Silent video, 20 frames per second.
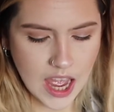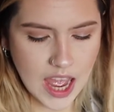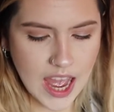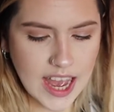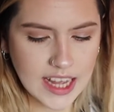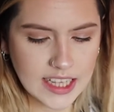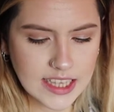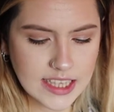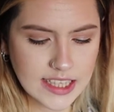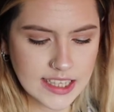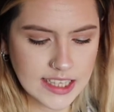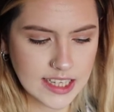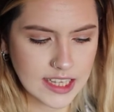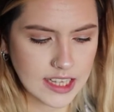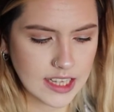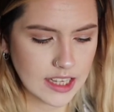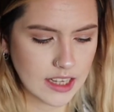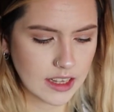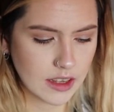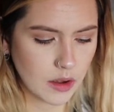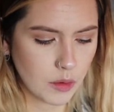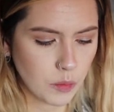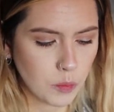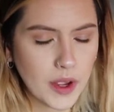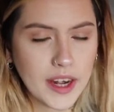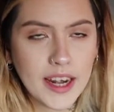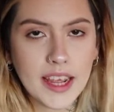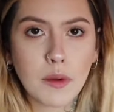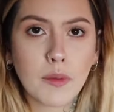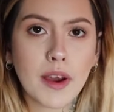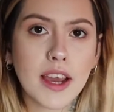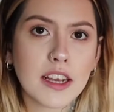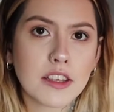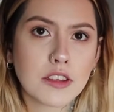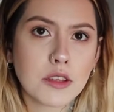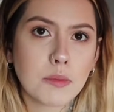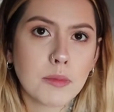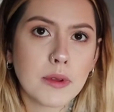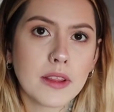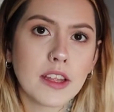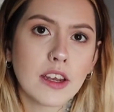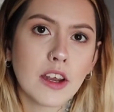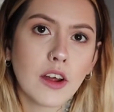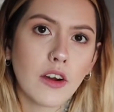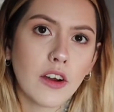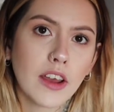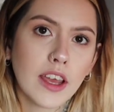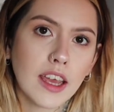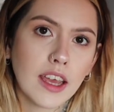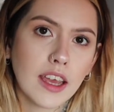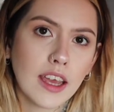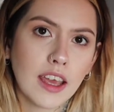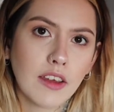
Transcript: And when he wakes up in the night,